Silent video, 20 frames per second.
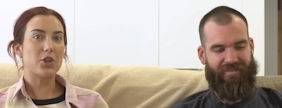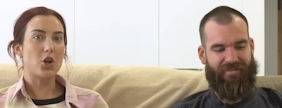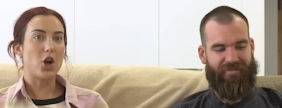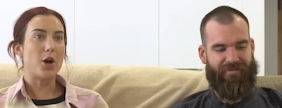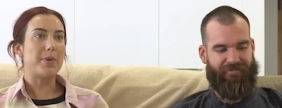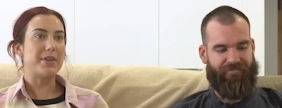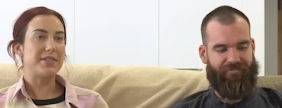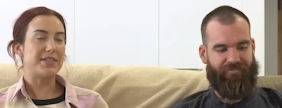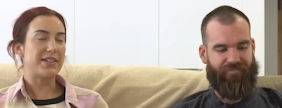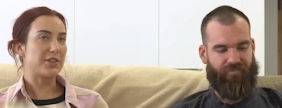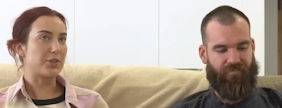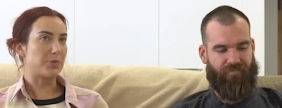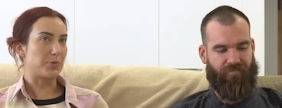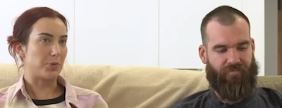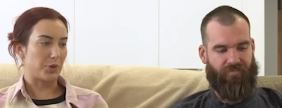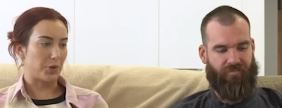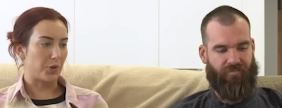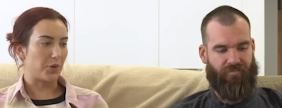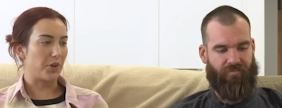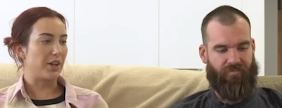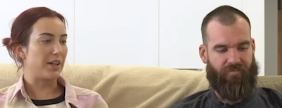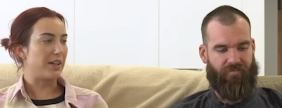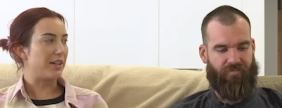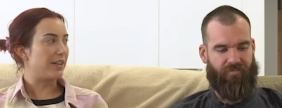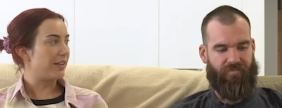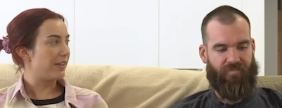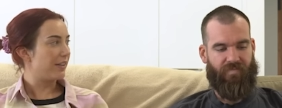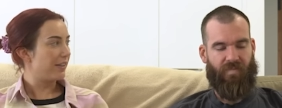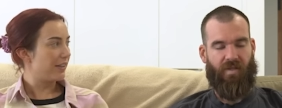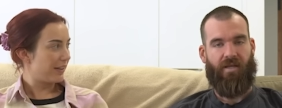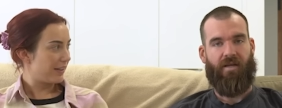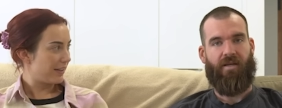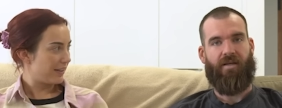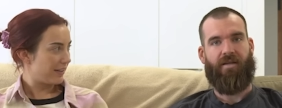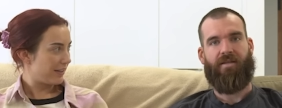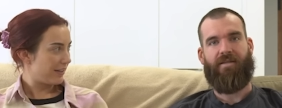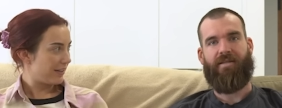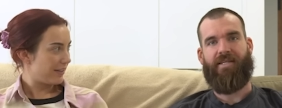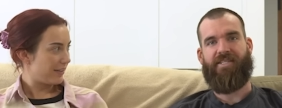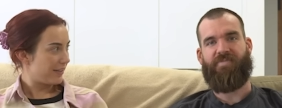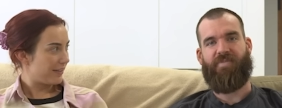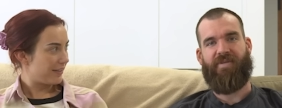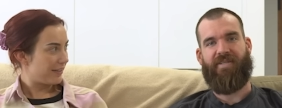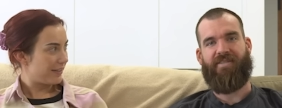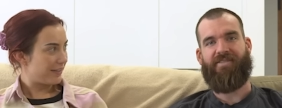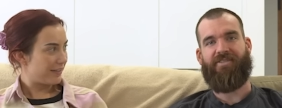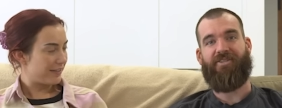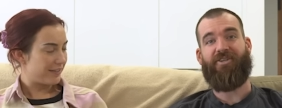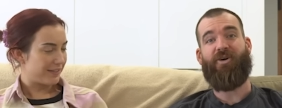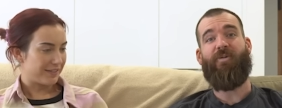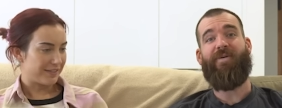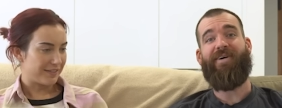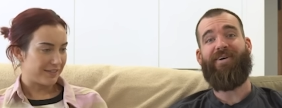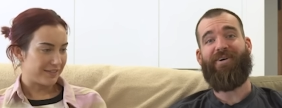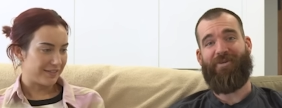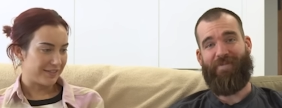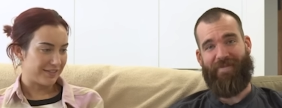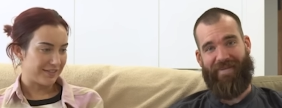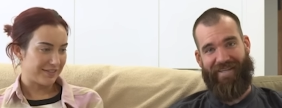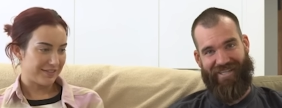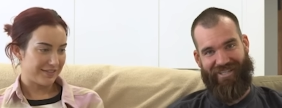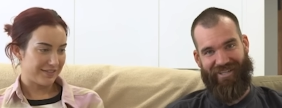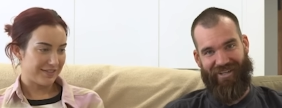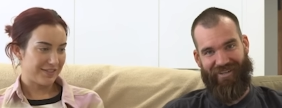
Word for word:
Speaker 1: the comment section will agree.
Speaker 2: Lesbians, you're not welcome in our No!